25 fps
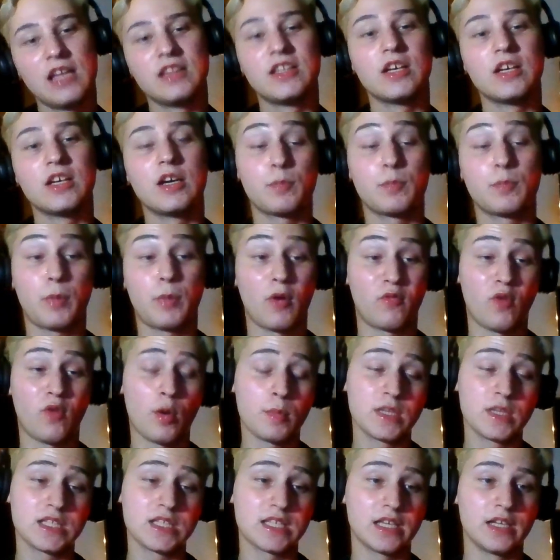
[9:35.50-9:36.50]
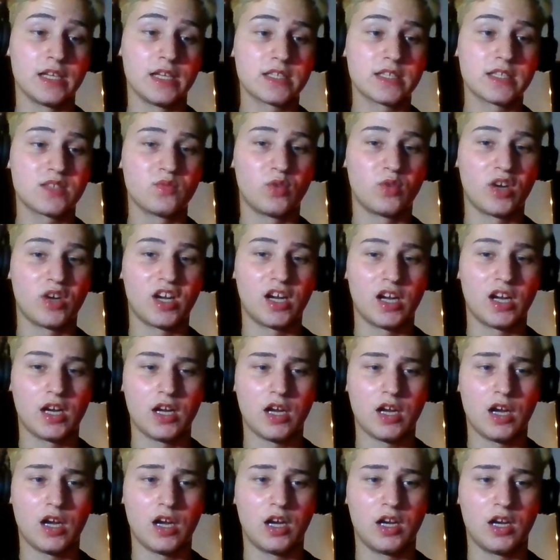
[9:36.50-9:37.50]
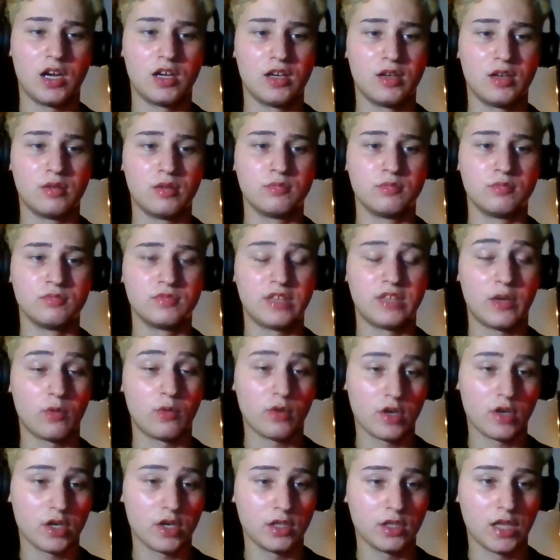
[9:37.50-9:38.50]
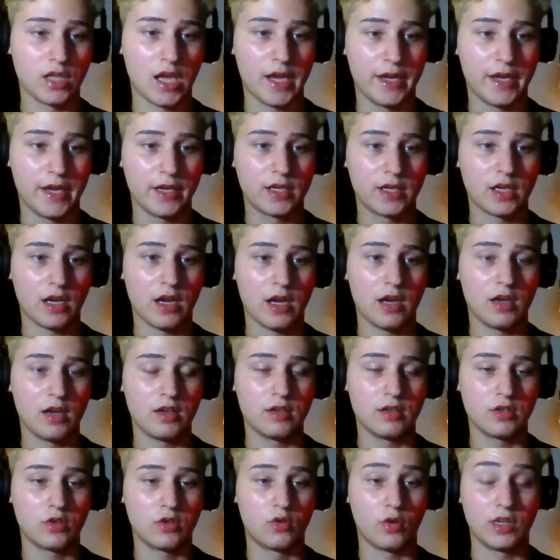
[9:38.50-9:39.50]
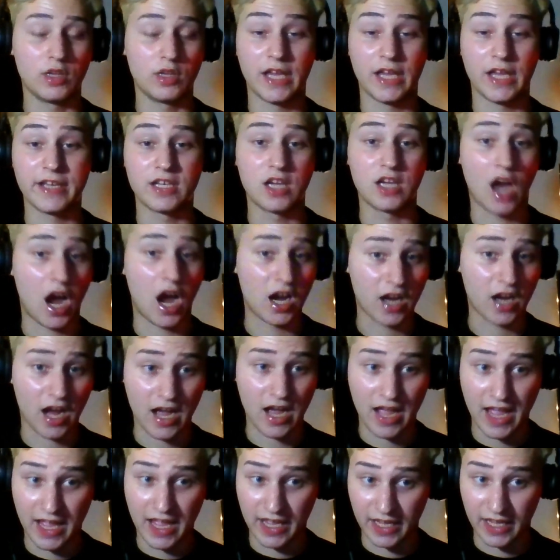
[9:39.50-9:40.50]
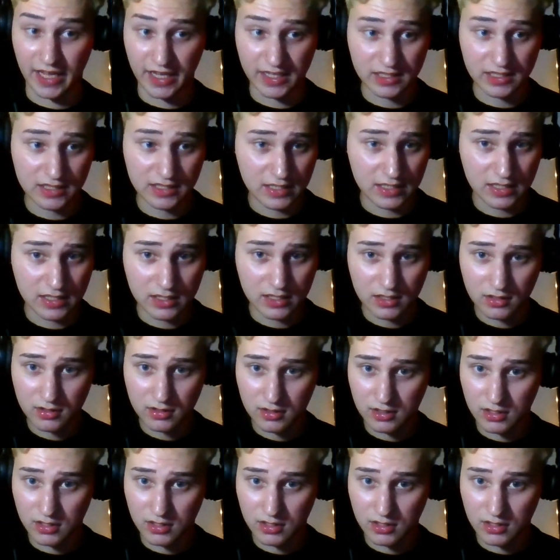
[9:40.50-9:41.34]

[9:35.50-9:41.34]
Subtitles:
The performances were, they were, like Gaga AIDS.